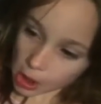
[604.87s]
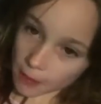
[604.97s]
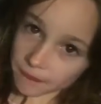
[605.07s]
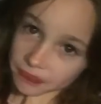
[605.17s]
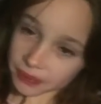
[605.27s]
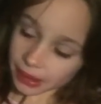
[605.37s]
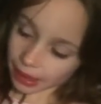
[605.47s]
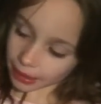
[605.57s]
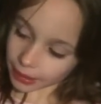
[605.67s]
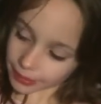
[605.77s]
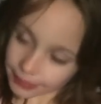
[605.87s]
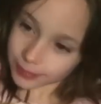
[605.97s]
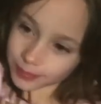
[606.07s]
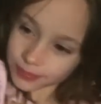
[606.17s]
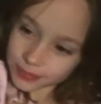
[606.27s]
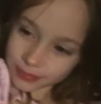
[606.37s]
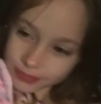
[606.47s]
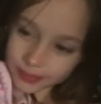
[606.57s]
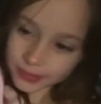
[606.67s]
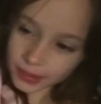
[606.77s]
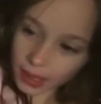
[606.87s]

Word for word: Scruff wants it. Scruff,